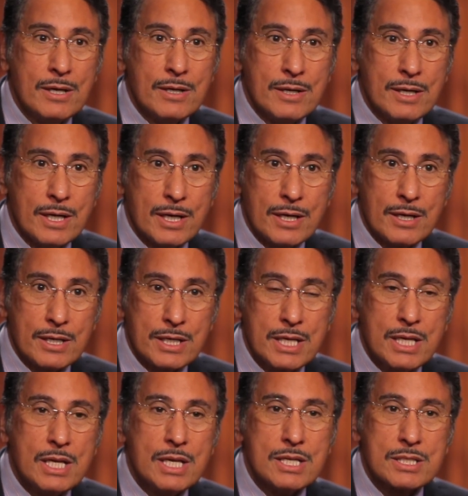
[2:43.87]
uh,
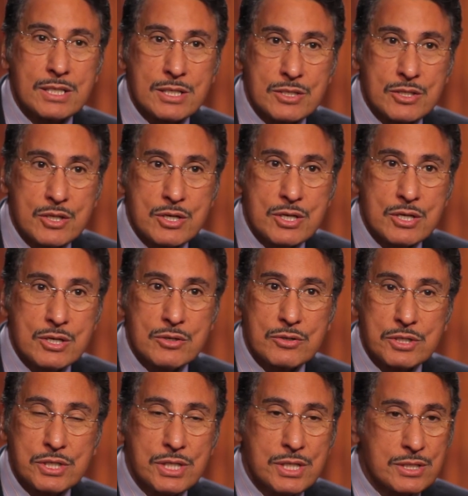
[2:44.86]
he is as good or
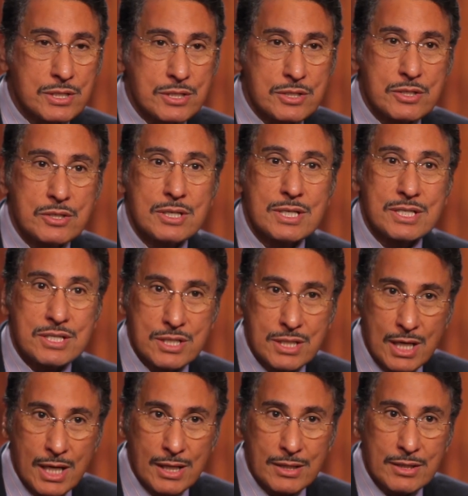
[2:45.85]
she is as good as
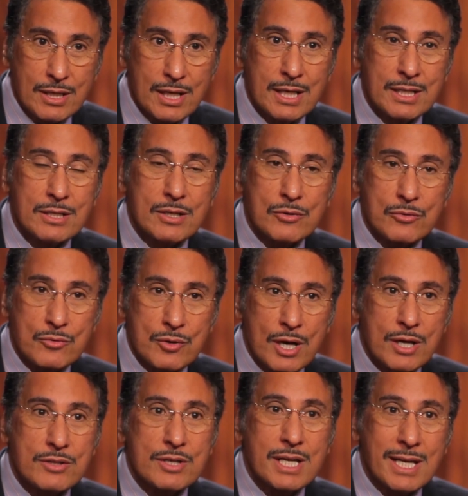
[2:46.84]
dead, and they'll
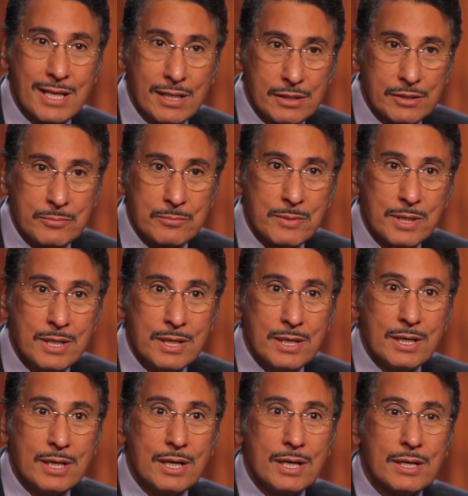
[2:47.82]
rather kill him
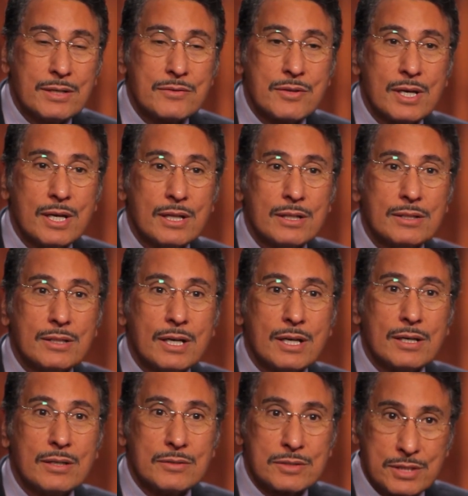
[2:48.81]
uh, than
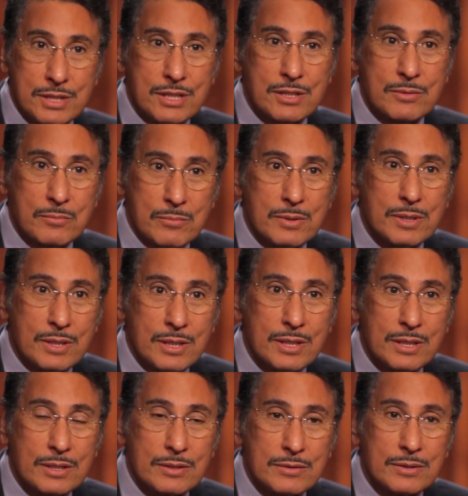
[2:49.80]
uh, see them
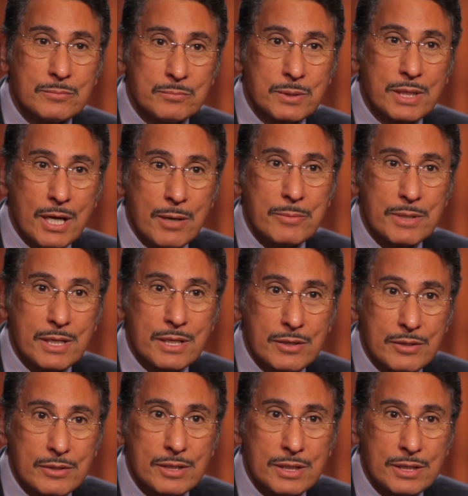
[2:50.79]
uh, becoming,
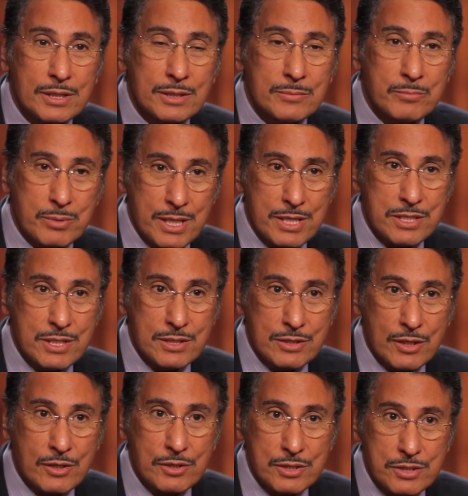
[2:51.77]
uh, embracing
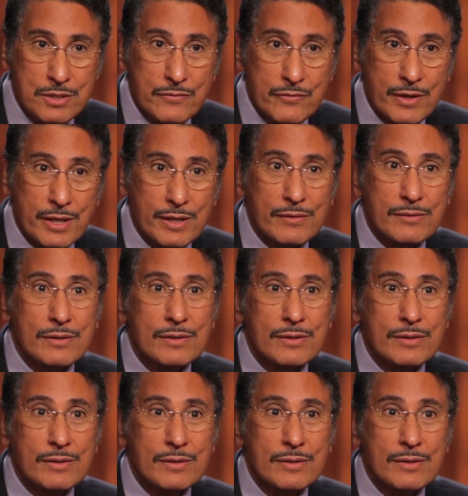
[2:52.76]
the Christian faith.